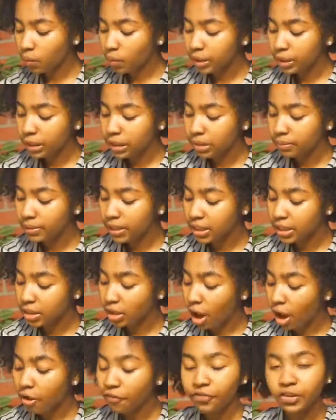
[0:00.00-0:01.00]
want it to be
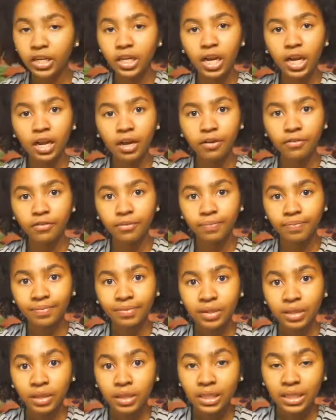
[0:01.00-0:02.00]
soft enough
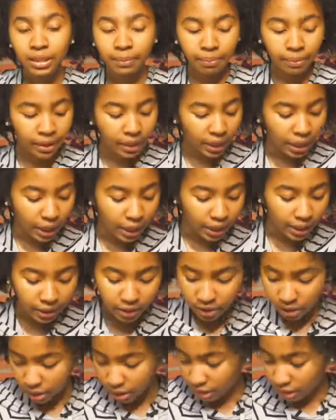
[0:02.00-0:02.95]
to blend.